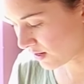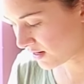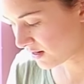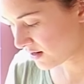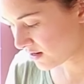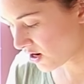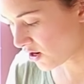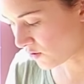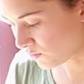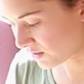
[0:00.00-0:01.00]
like,
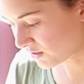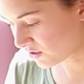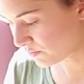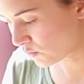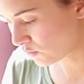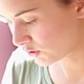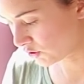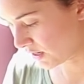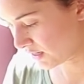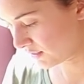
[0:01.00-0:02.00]
no, we're going to do
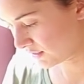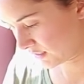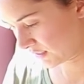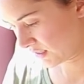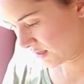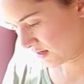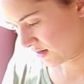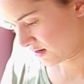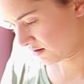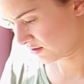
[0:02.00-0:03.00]
portraits.
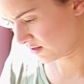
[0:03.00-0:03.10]
I